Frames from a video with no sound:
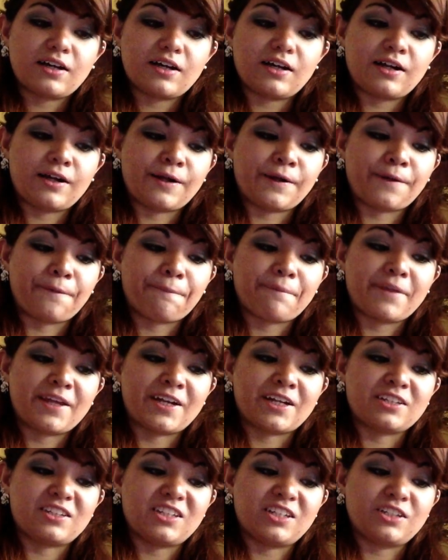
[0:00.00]
And
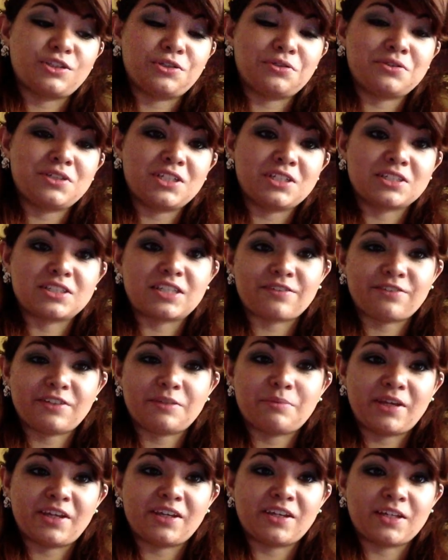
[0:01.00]
I think UD is definitely
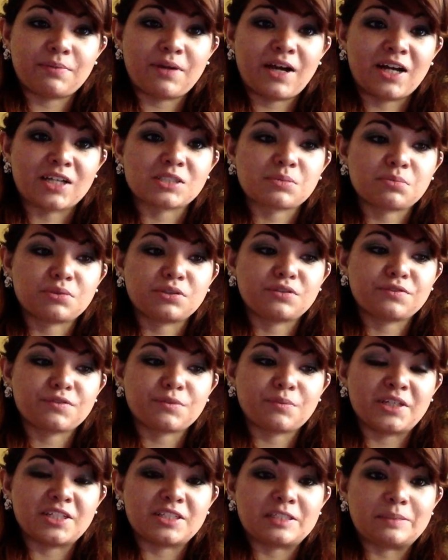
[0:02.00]
making it possible for
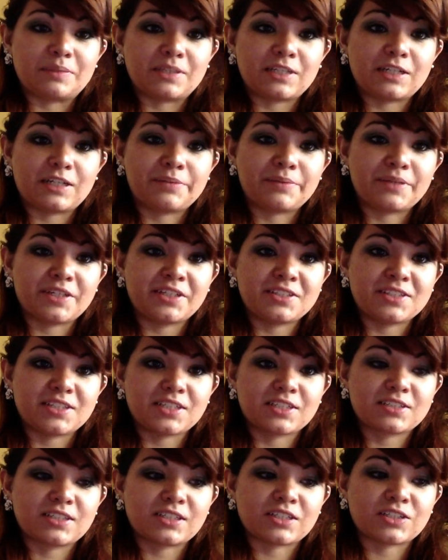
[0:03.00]
me to become a
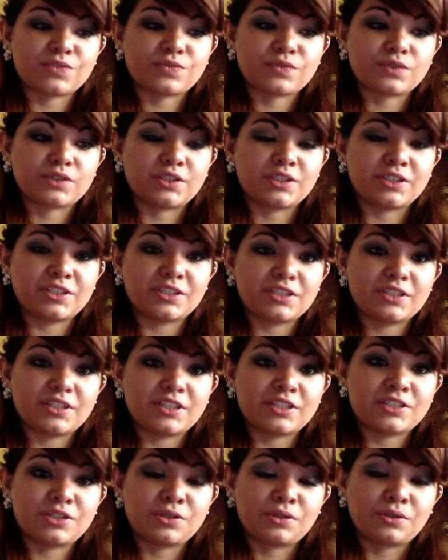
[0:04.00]
successful
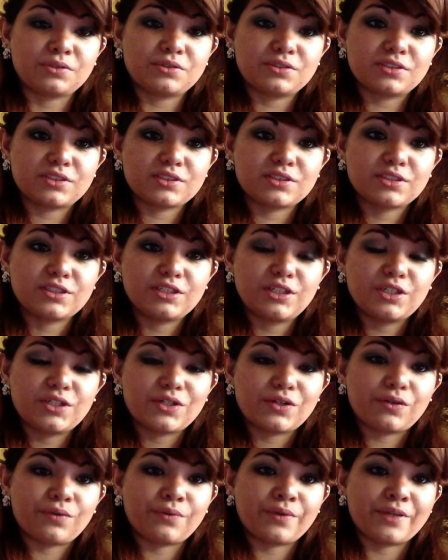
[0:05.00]
adult
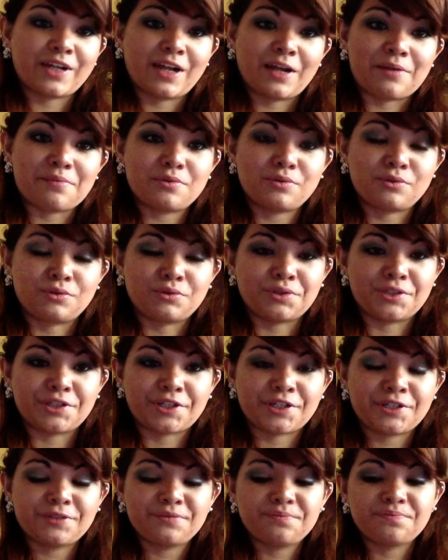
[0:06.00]
when I'm
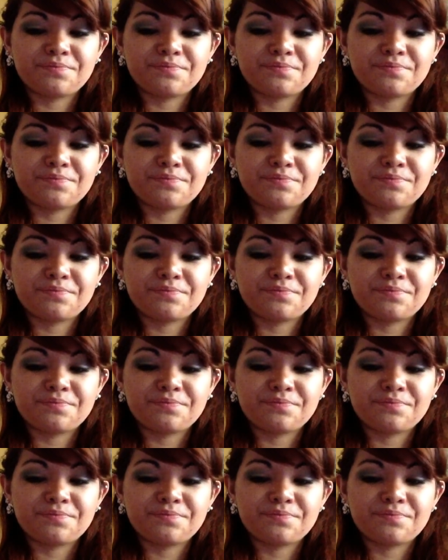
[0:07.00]
older.